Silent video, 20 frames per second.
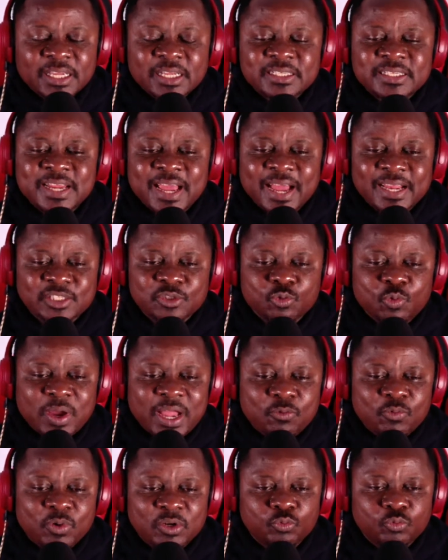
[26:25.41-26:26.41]
That's
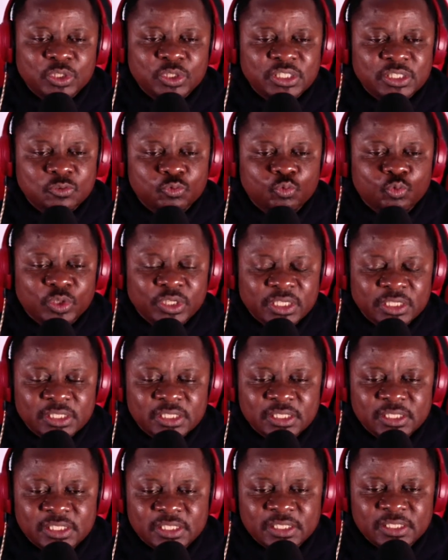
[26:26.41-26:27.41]
why when we didn't
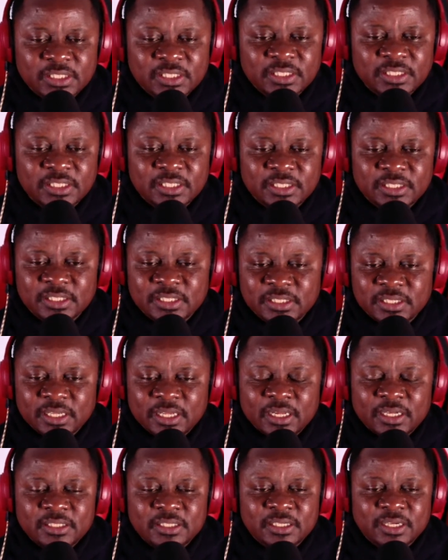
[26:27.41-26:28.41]
win
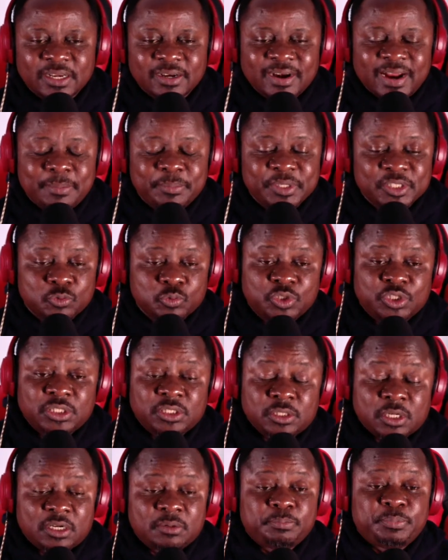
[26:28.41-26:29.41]
the Grammys, which
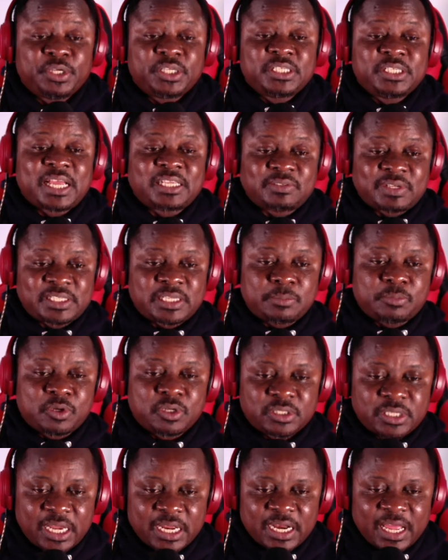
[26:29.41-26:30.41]
is not a big deal as far as I'm
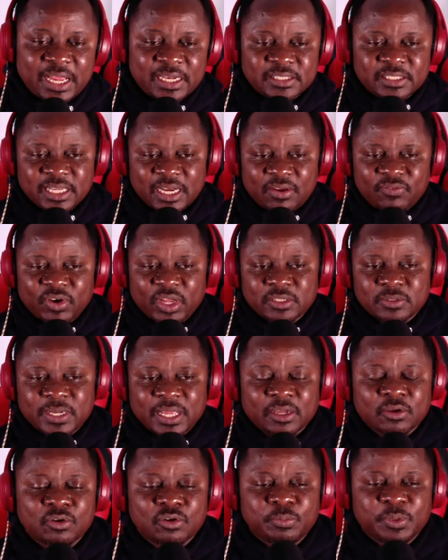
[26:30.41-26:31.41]
concerned, and South Africans are
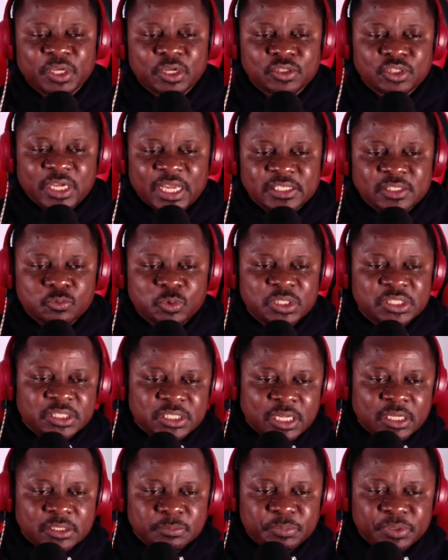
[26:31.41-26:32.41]
like, oh, because you guys didn't win, it's
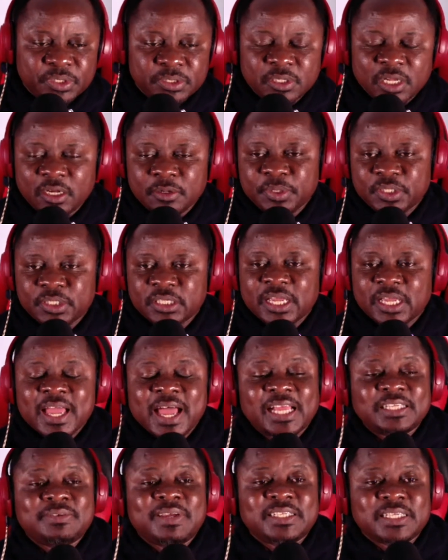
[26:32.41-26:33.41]
not a big deal
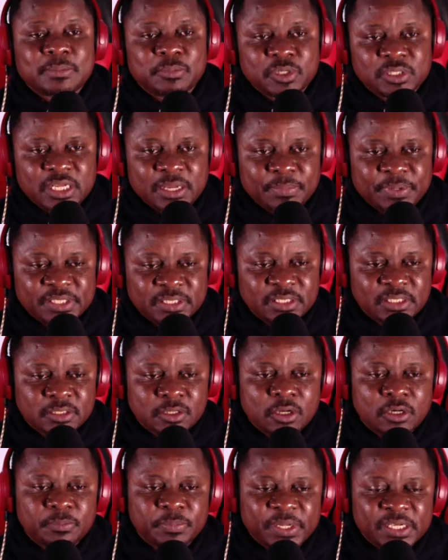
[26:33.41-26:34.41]
as far as I'm concerned. But this is
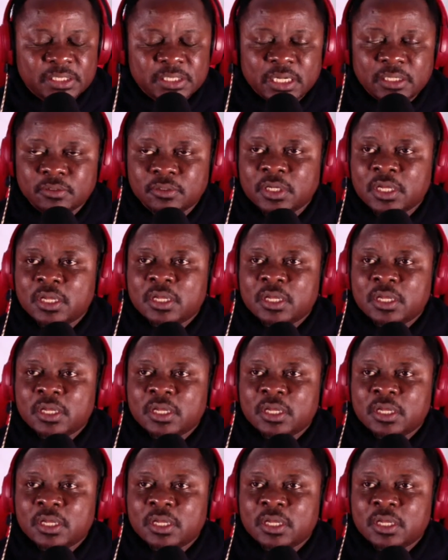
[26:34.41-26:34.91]
on personal.